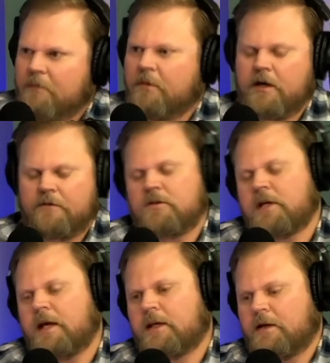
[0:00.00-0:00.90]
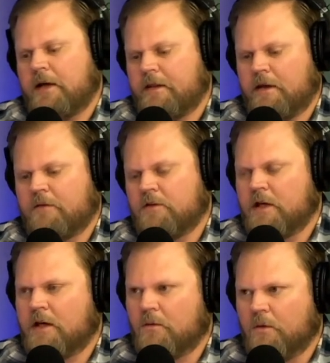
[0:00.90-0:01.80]
But mm. if you take it, I think if you
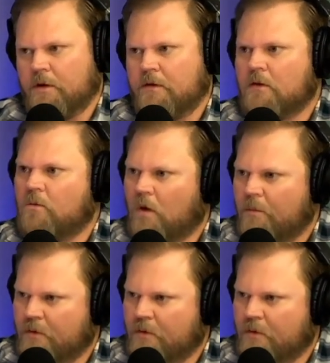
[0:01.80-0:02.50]
take it with what yeah.